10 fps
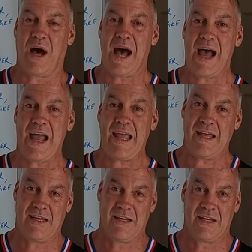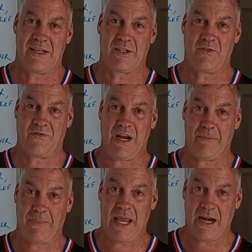why do
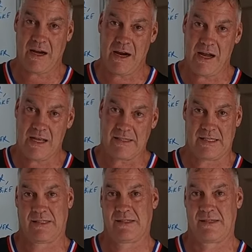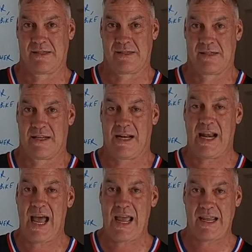Filipina girls
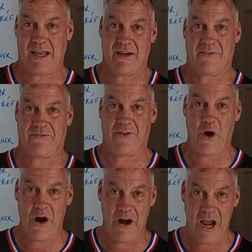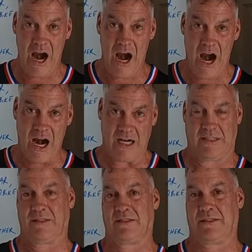like foreigner?
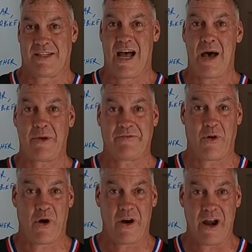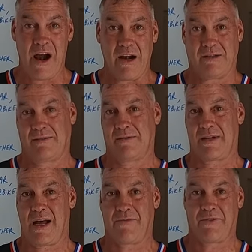I'm a foreigner,
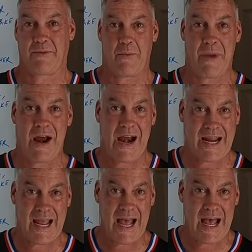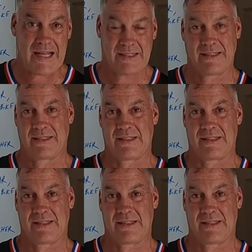I'm from America.